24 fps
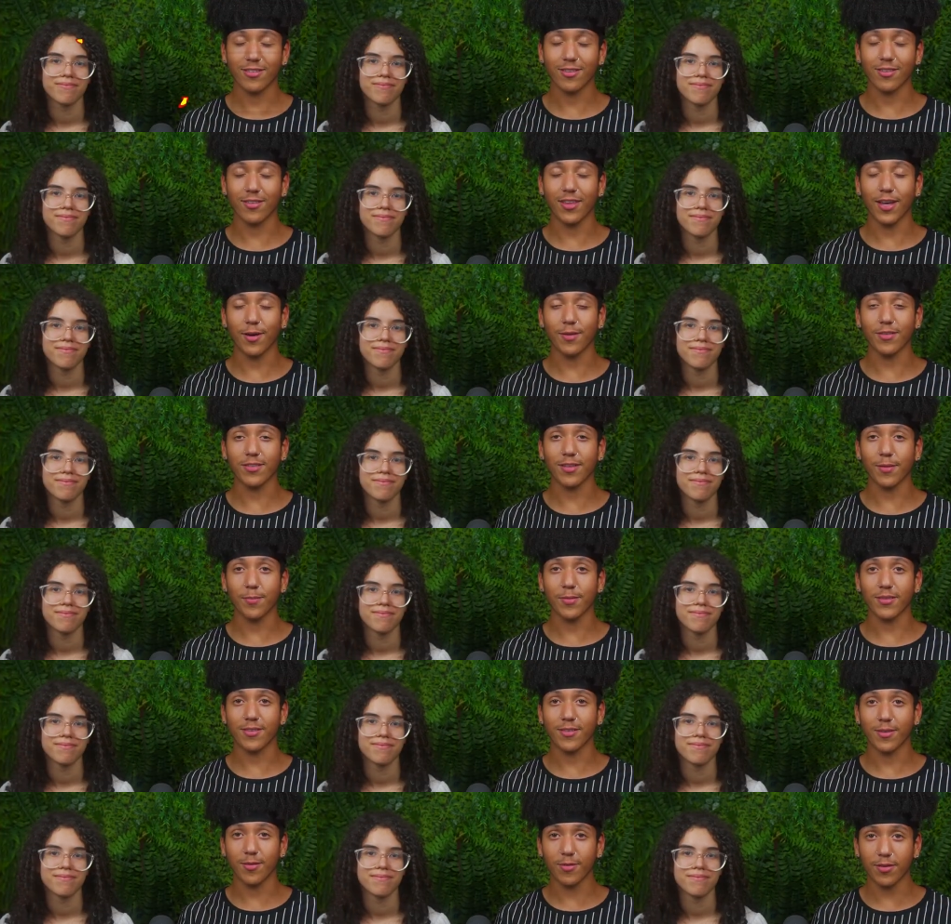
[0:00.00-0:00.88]
Speaker 1: so that was
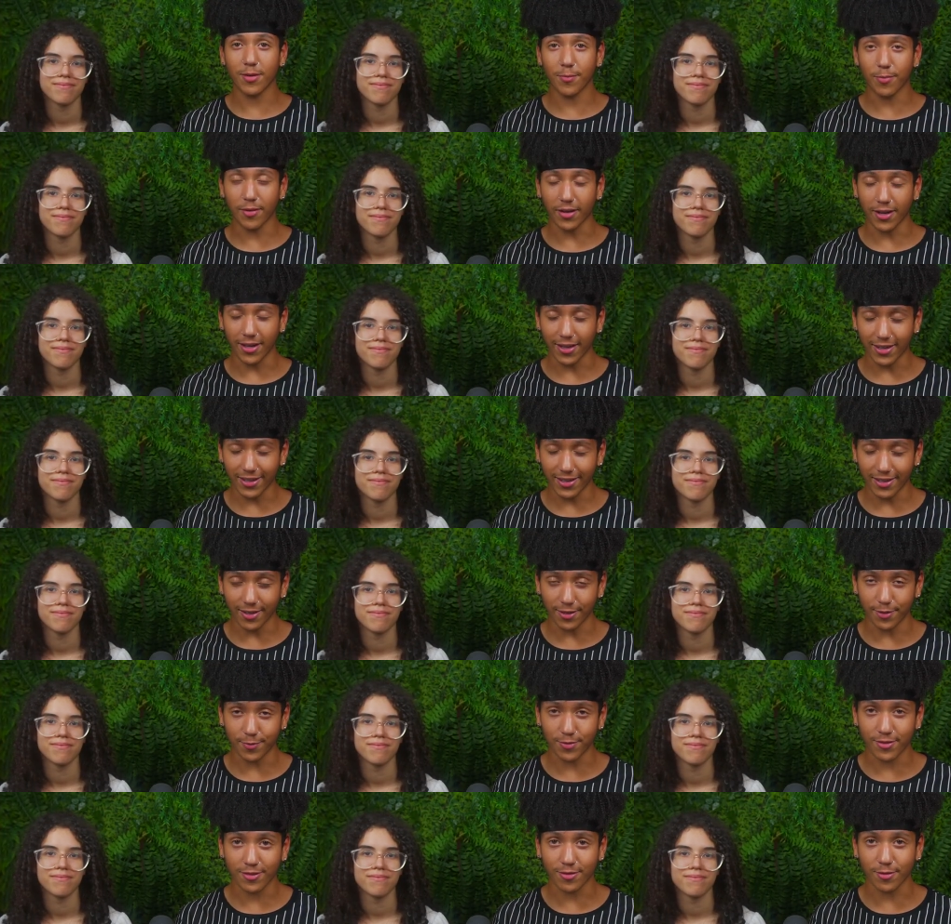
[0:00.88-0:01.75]
episode number eight
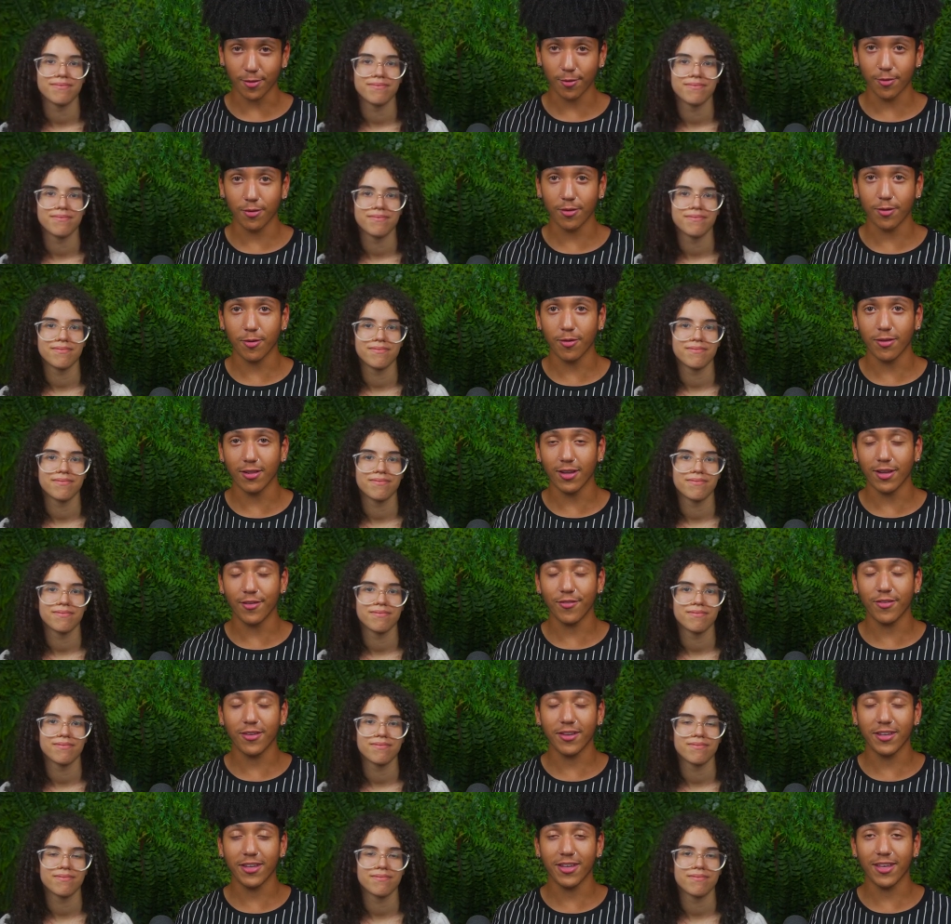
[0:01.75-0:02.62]
of Solo
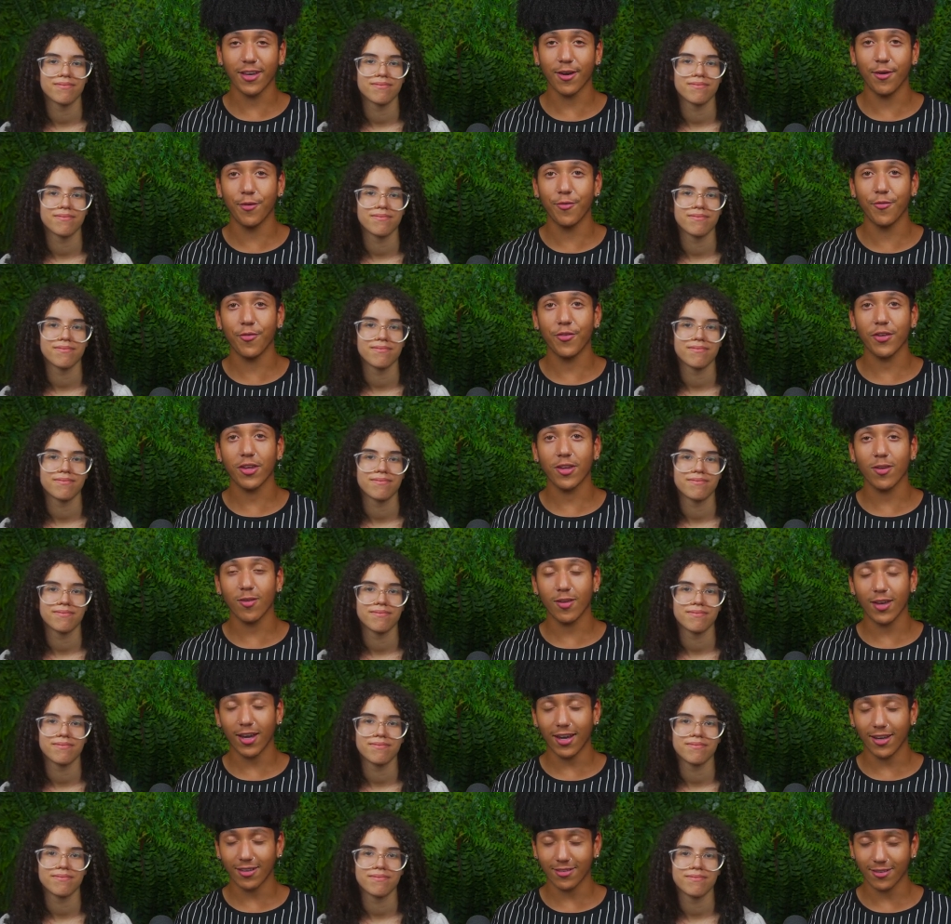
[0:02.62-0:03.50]
Leveling. Hopefully you
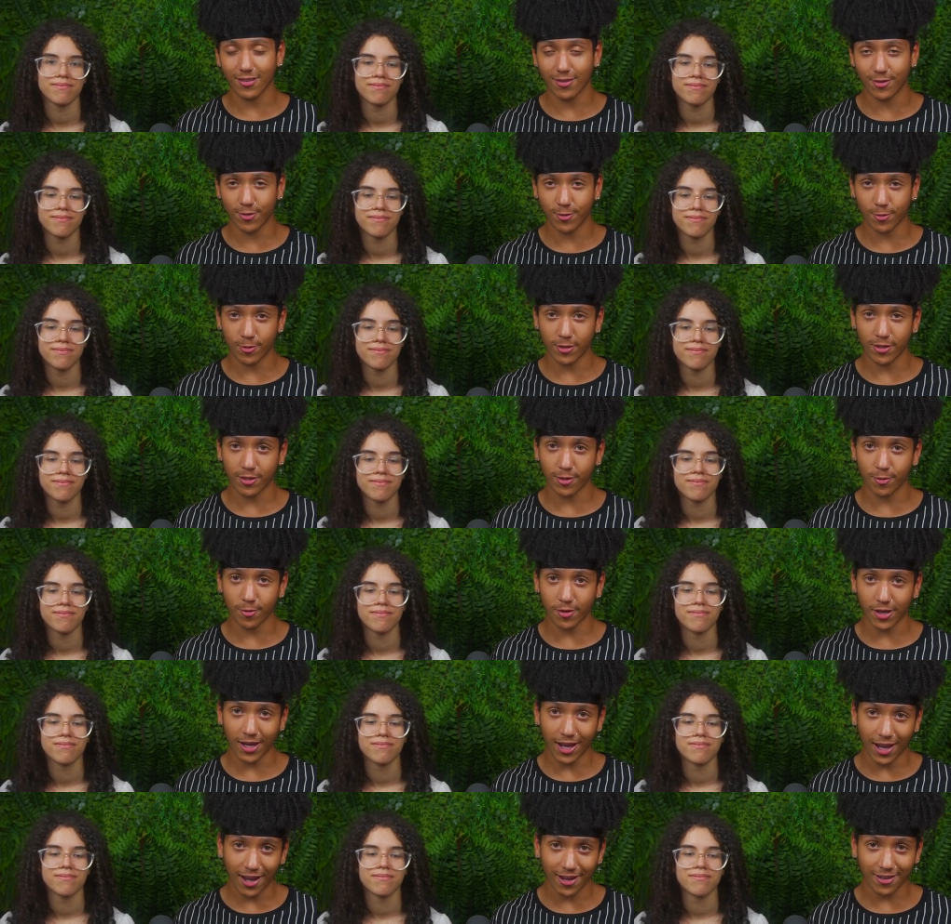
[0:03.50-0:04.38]
guys enjoyed the
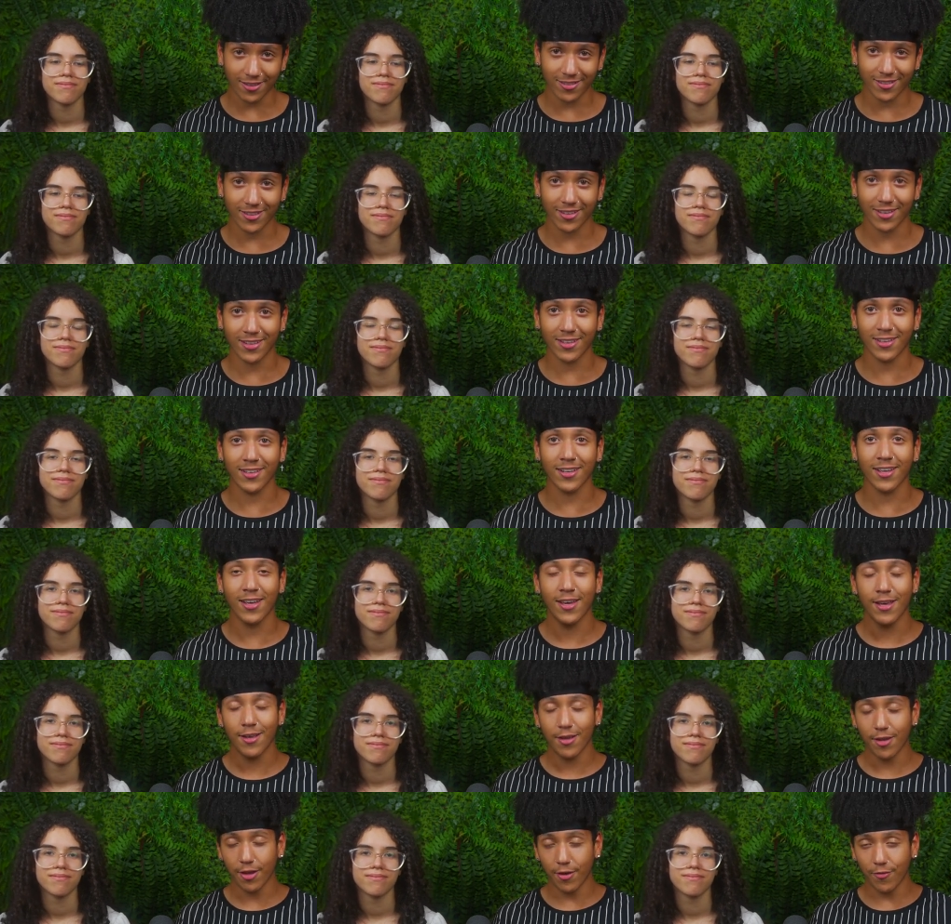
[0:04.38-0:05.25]
reaction.
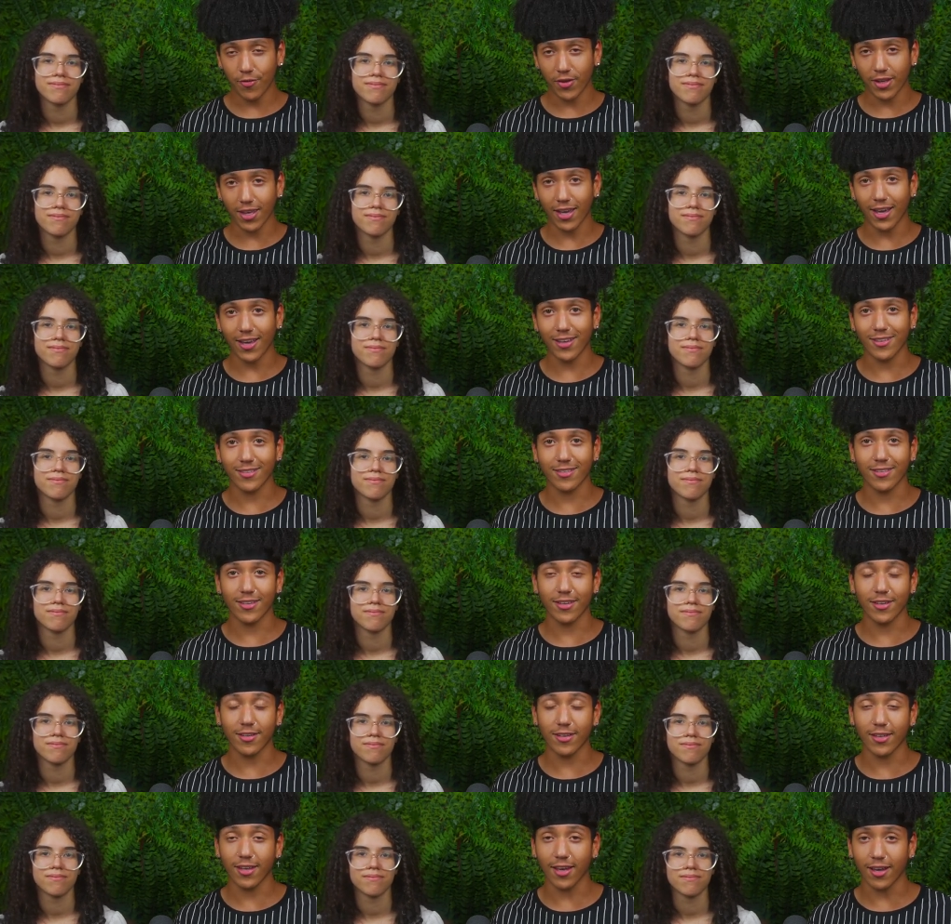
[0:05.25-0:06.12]
If you guys
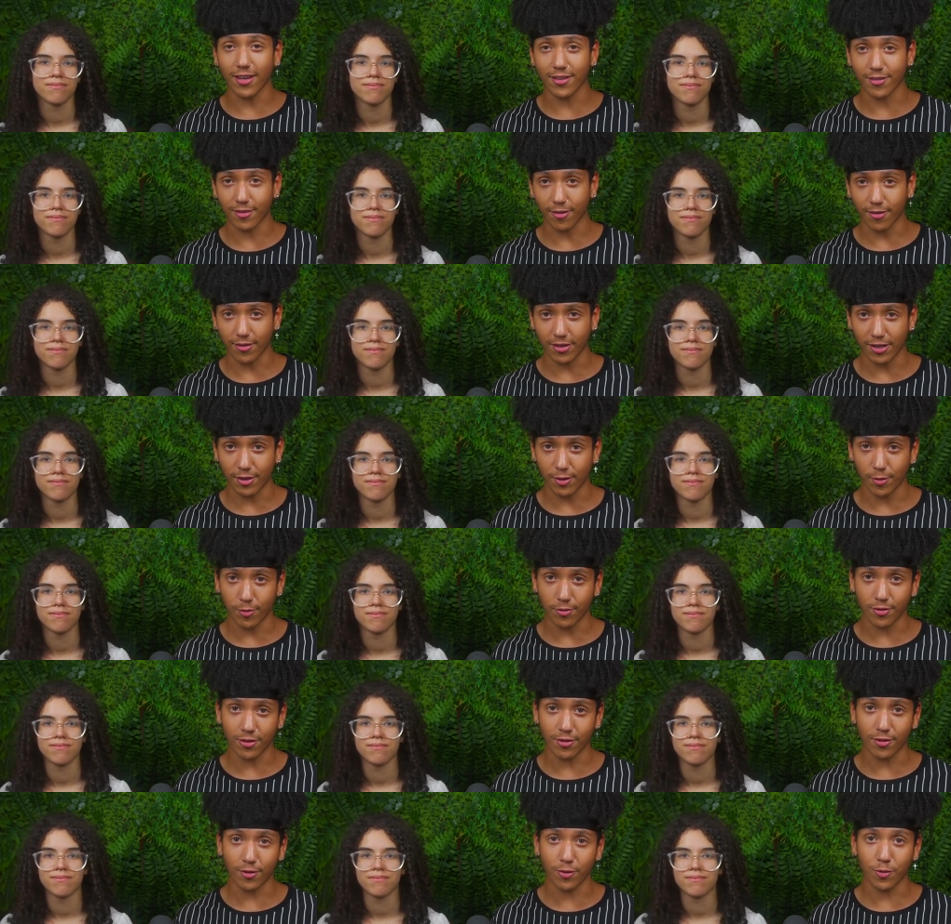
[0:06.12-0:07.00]
did, you guys already know
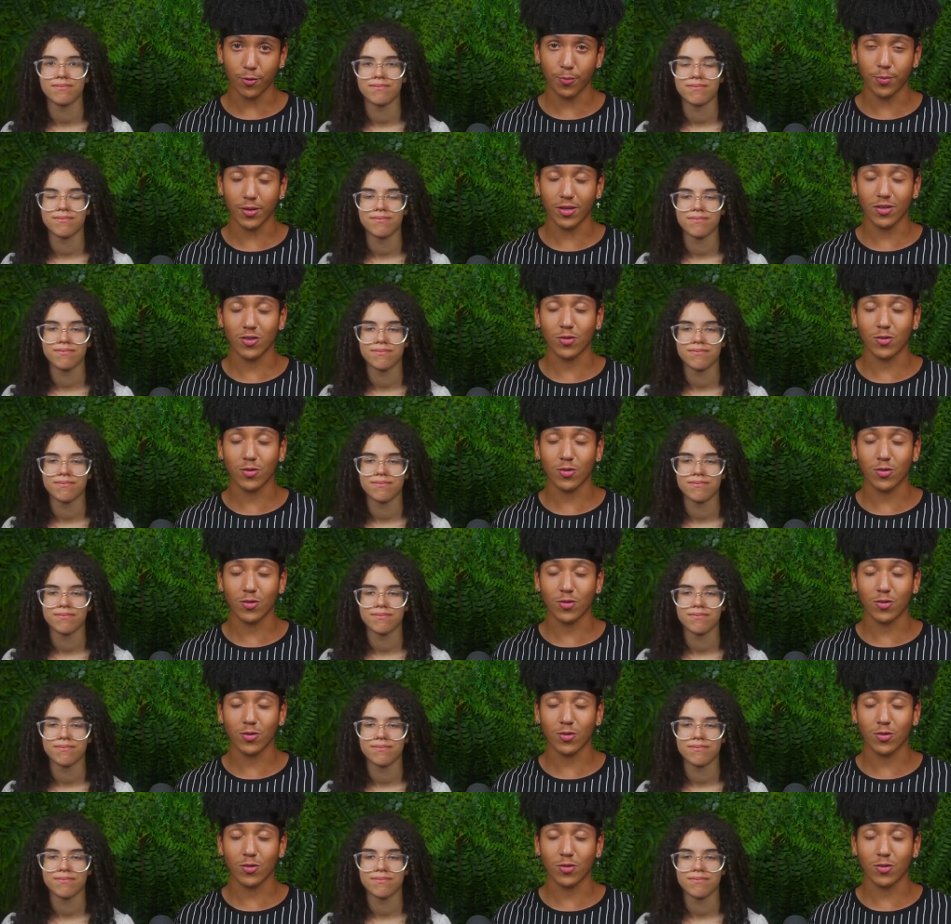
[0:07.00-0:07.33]
what to do. Be